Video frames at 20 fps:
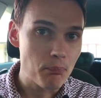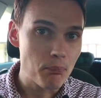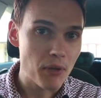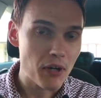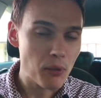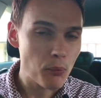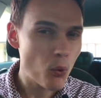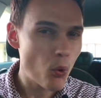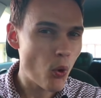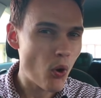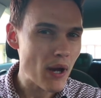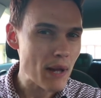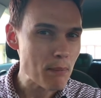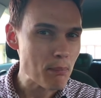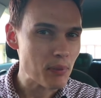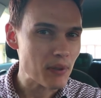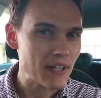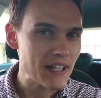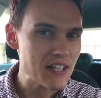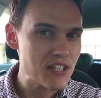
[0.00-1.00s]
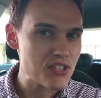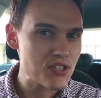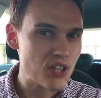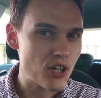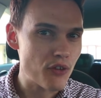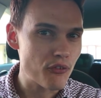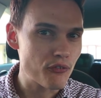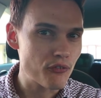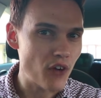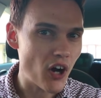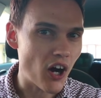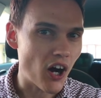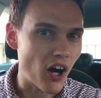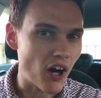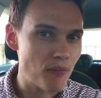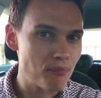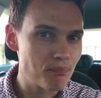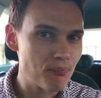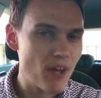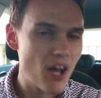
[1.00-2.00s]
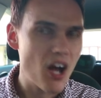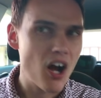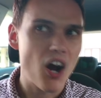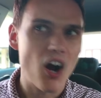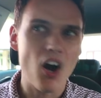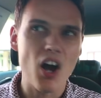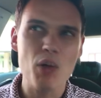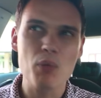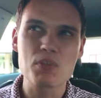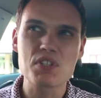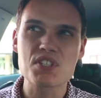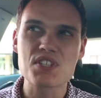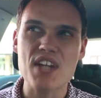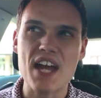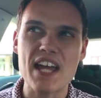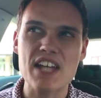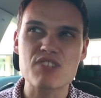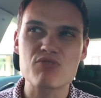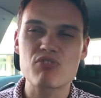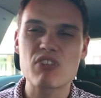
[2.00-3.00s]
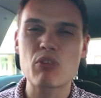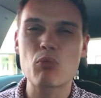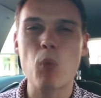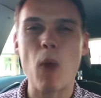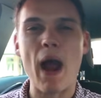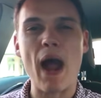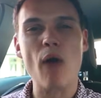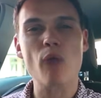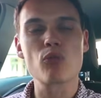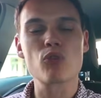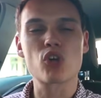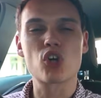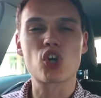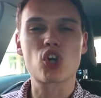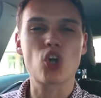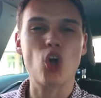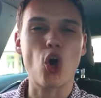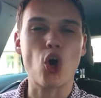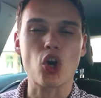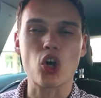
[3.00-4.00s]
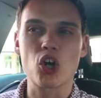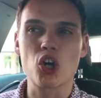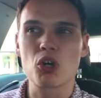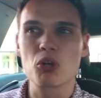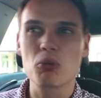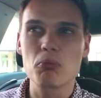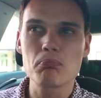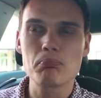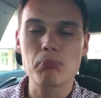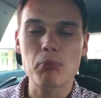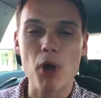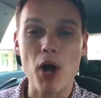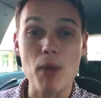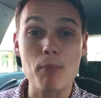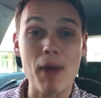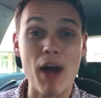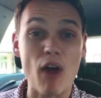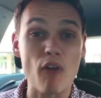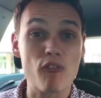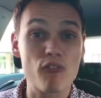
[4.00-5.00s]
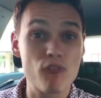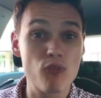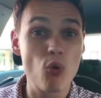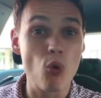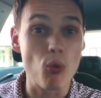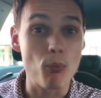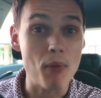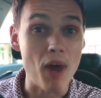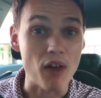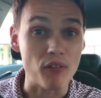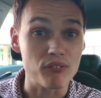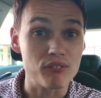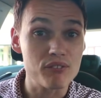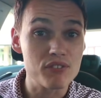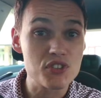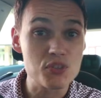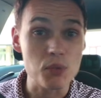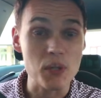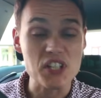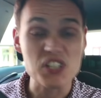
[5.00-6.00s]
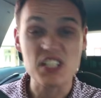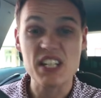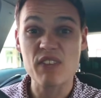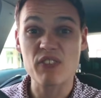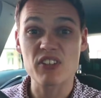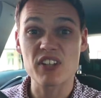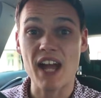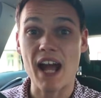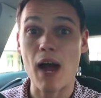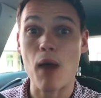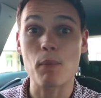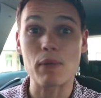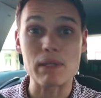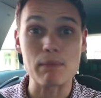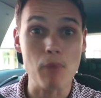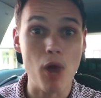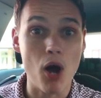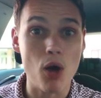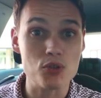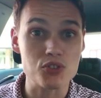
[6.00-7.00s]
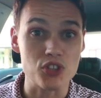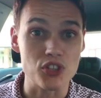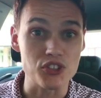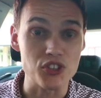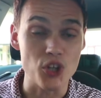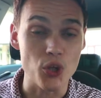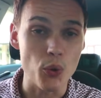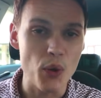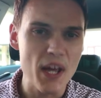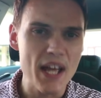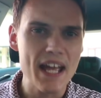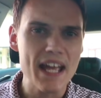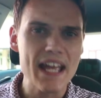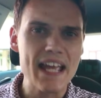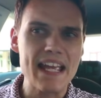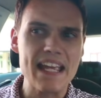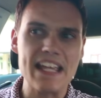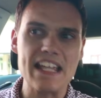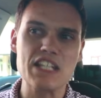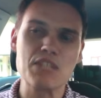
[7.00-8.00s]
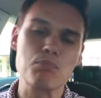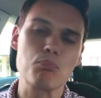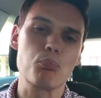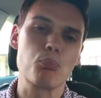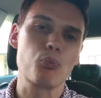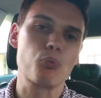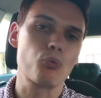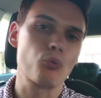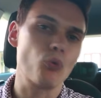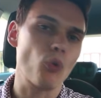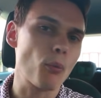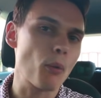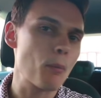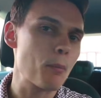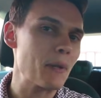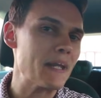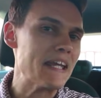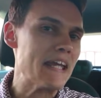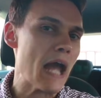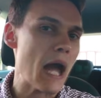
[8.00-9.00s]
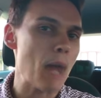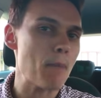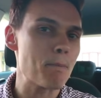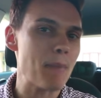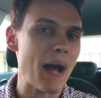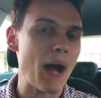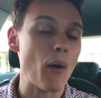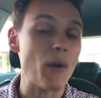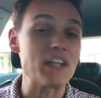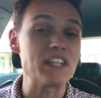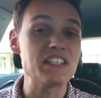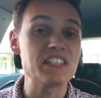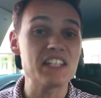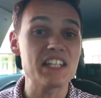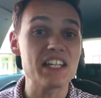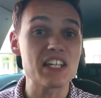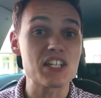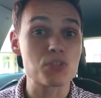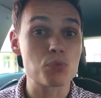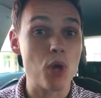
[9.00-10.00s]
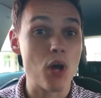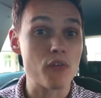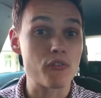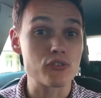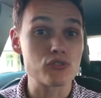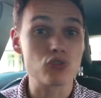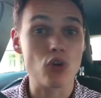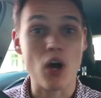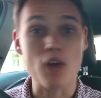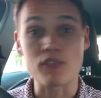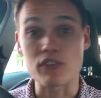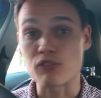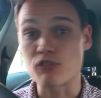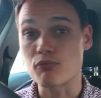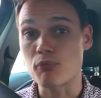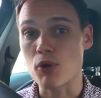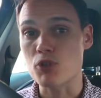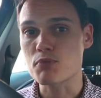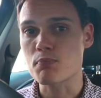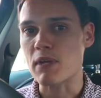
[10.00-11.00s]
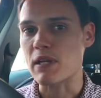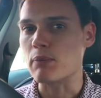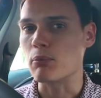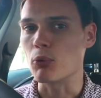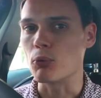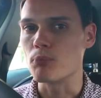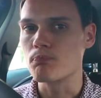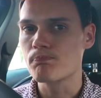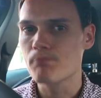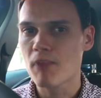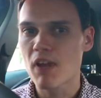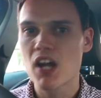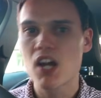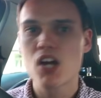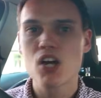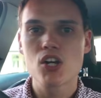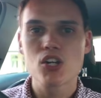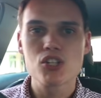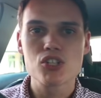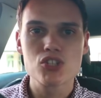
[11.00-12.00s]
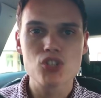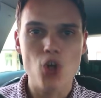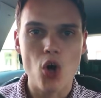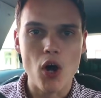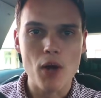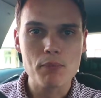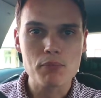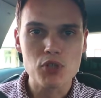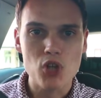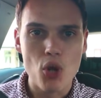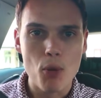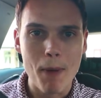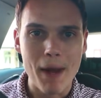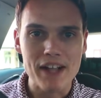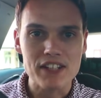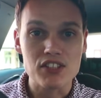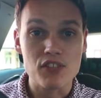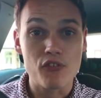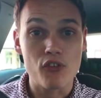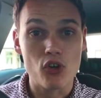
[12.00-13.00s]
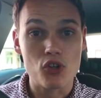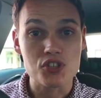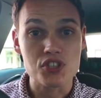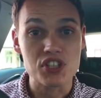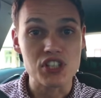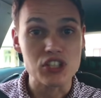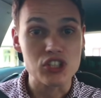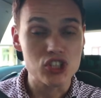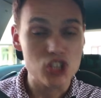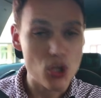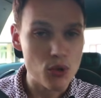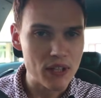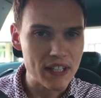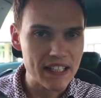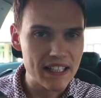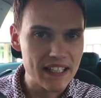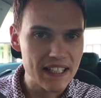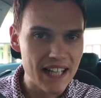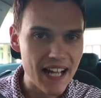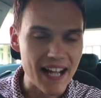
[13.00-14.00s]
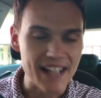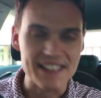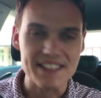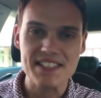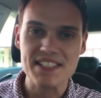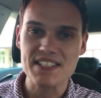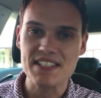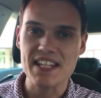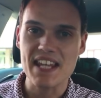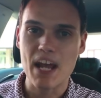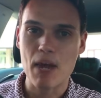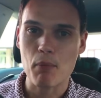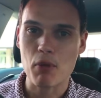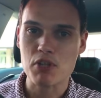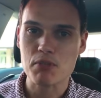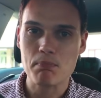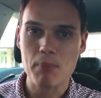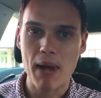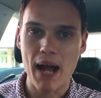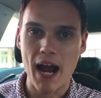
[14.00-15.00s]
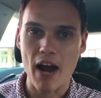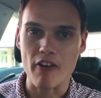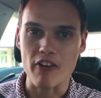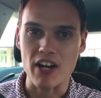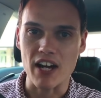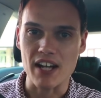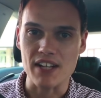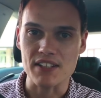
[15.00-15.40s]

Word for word: but I'm quite pleased so far. I would say it's rewound the clock by about four months, which given how many miles I do, is probably about a year's worth of driving for most people. Time to go back to Velocity Tuning and see how much power it